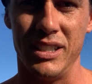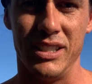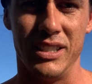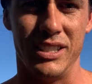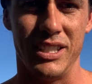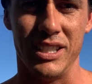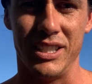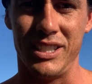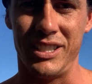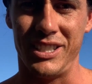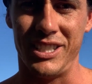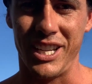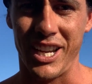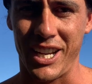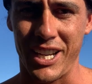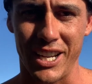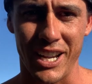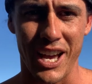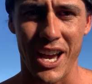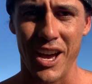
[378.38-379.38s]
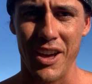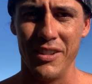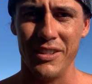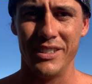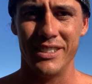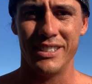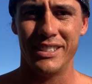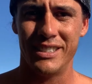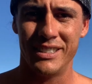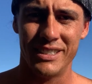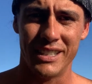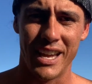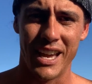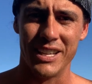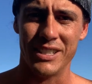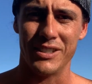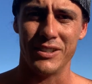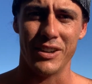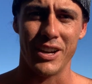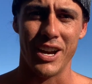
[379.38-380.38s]
just check it out,
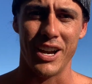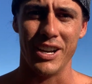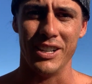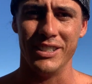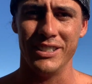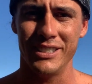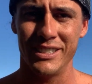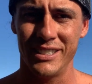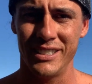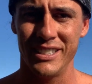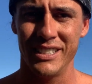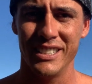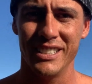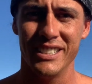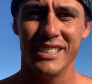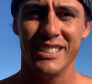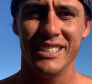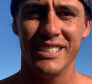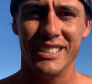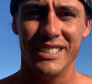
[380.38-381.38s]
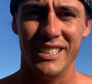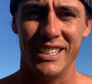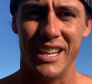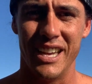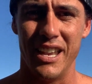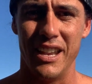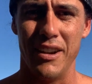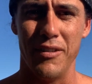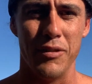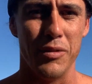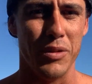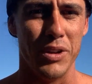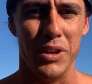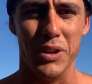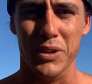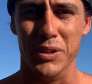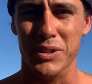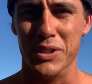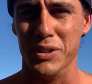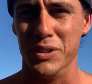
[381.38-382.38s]
ask around, and everyone
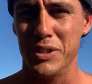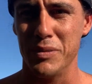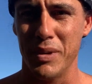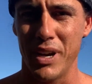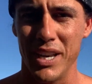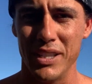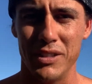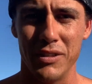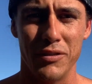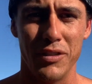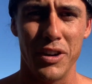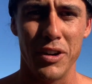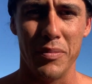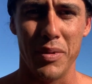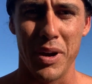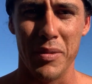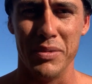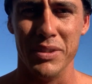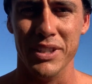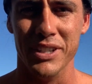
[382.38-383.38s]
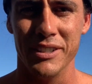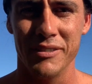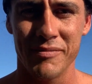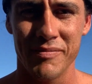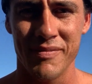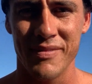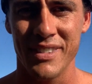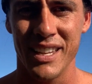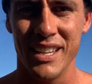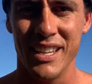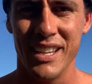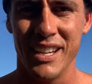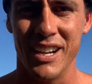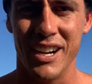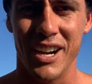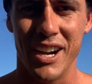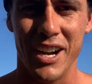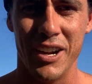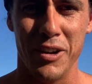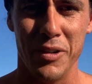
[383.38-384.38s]
knows those spots are very popular.
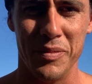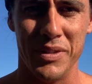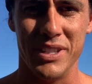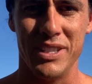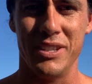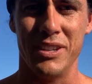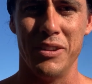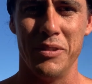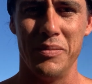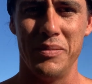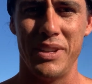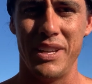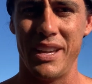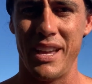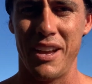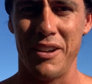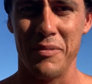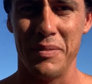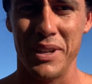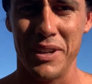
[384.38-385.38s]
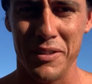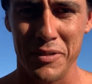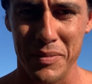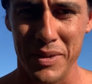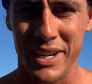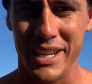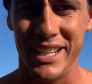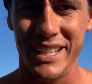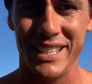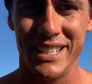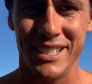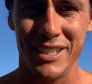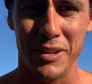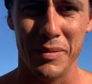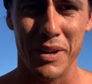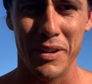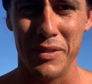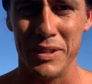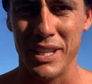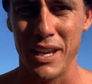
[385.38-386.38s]
Alright, hope this helped everybody. Hope
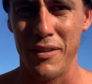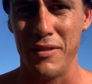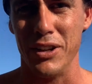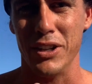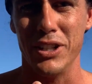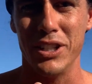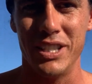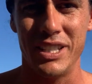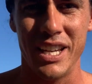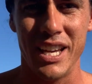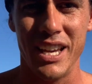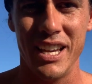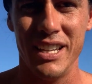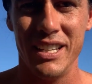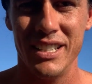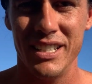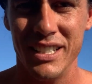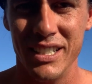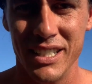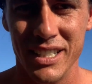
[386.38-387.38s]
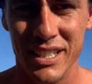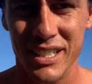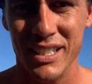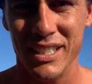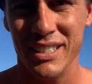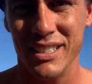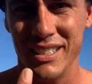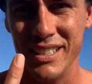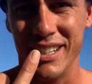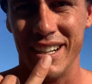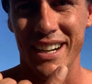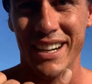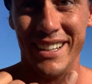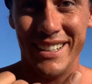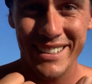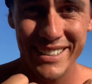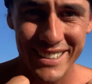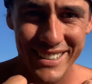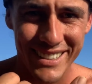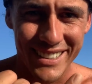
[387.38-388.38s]
everybody's having a good day. Alright,
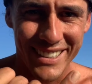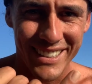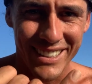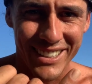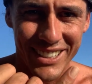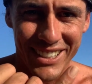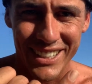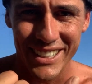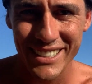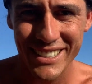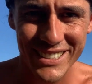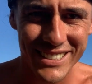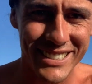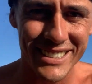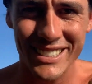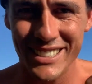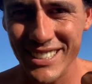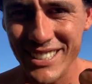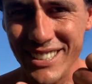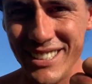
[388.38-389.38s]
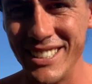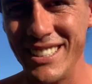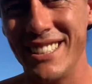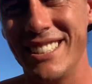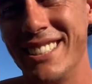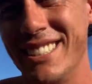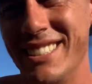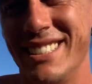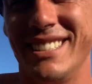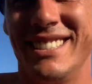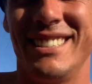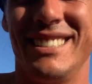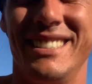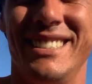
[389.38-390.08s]
aloha.